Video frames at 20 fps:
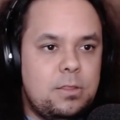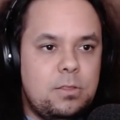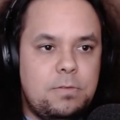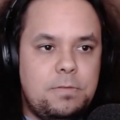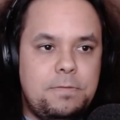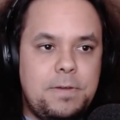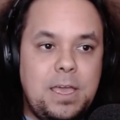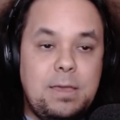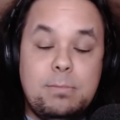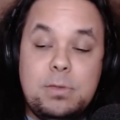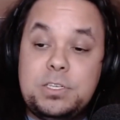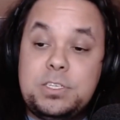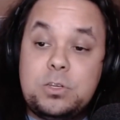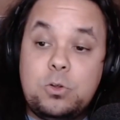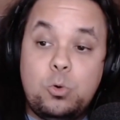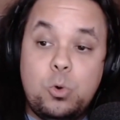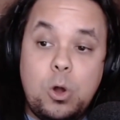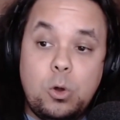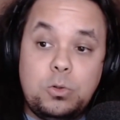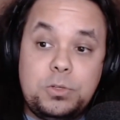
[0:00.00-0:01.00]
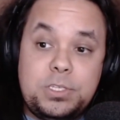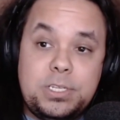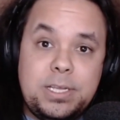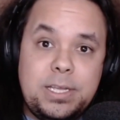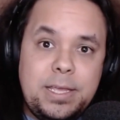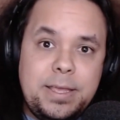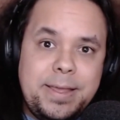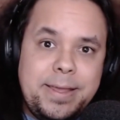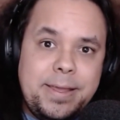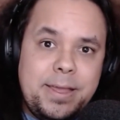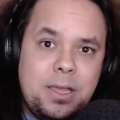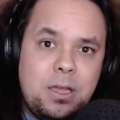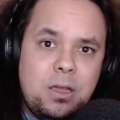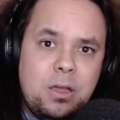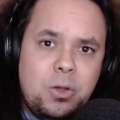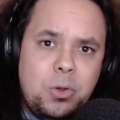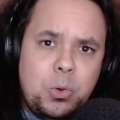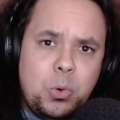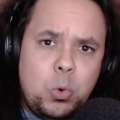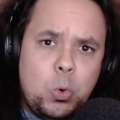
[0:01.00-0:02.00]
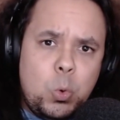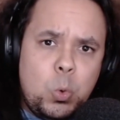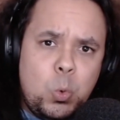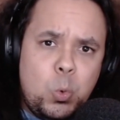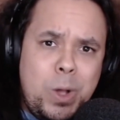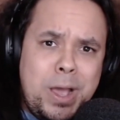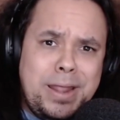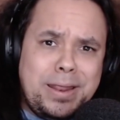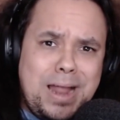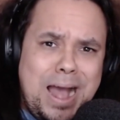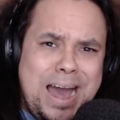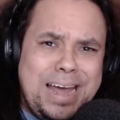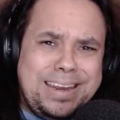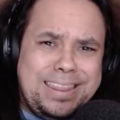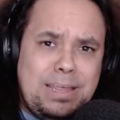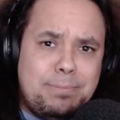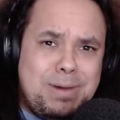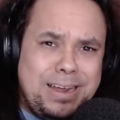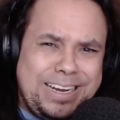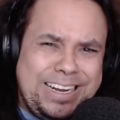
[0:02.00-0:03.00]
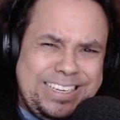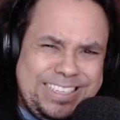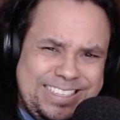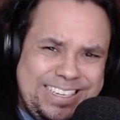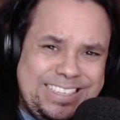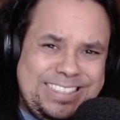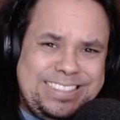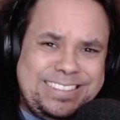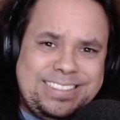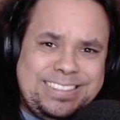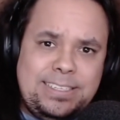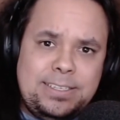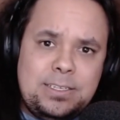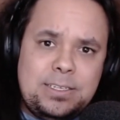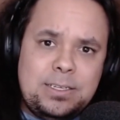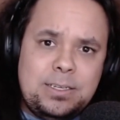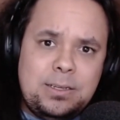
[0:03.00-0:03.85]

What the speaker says: The famous quote, where are the Marxists?